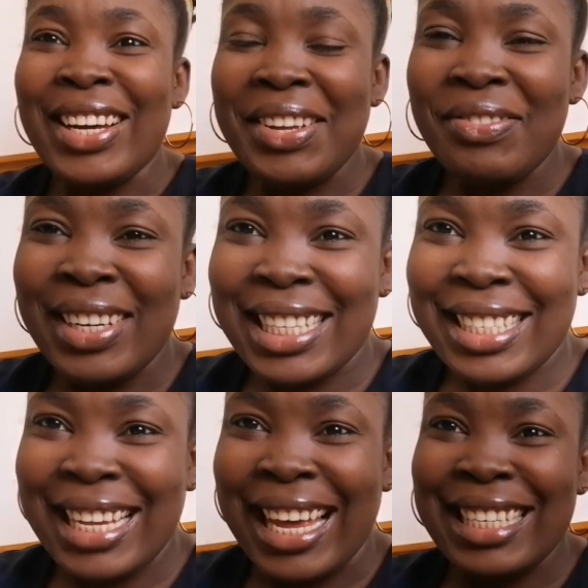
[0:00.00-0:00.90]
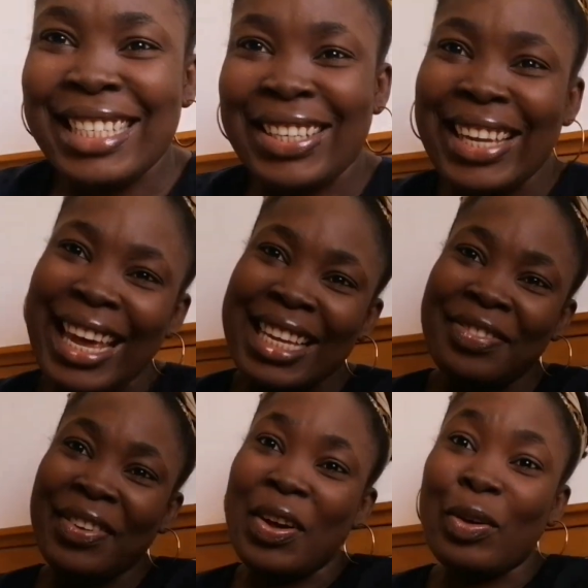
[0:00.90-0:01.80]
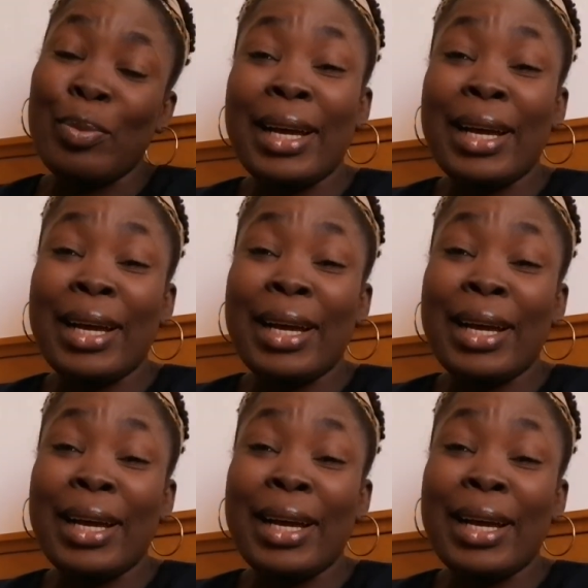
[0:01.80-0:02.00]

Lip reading: Welcome back to AJOKE'S vlog.